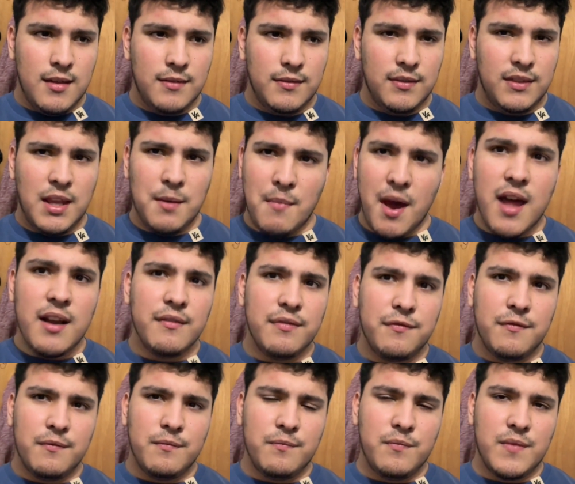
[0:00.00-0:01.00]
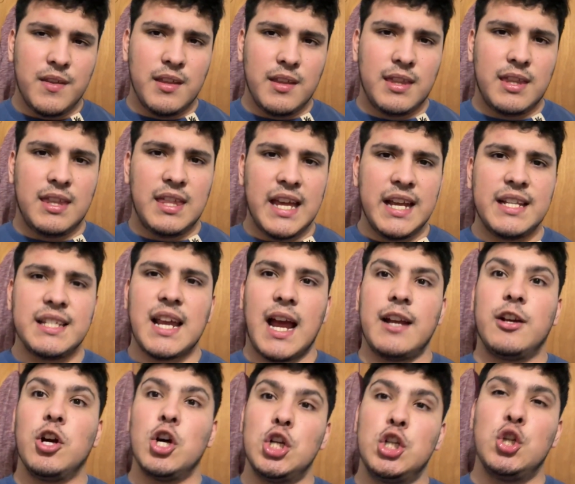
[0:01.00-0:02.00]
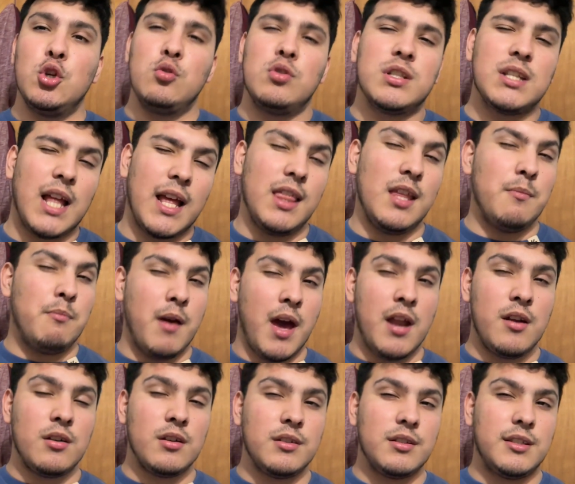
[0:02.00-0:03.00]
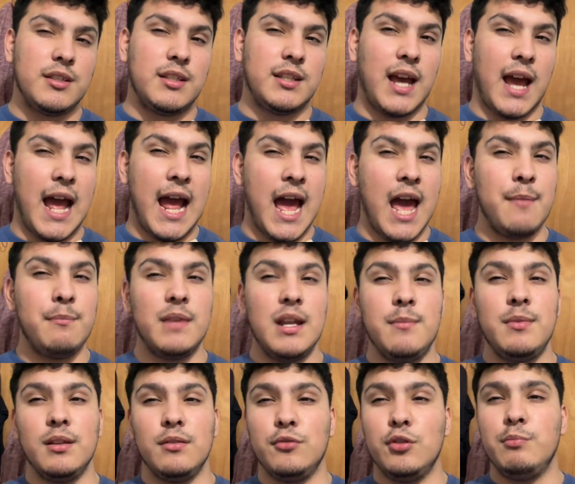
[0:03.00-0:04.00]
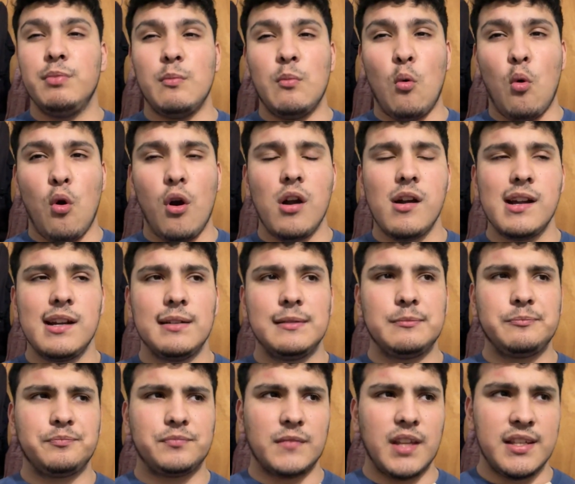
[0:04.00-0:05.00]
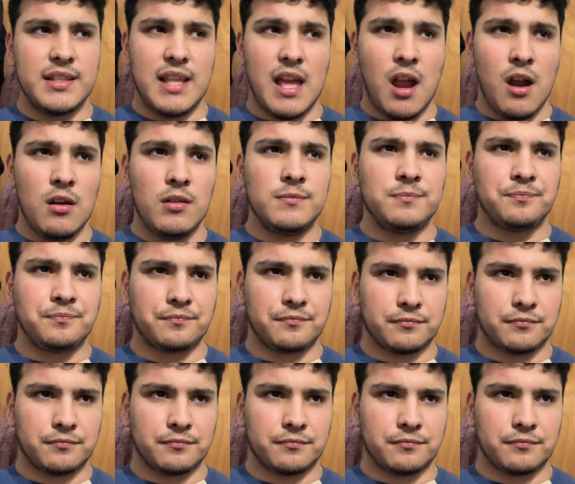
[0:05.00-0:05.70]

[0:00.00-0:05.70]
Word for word: the amount of things I could do slightly better to add maybe a little bit more is there.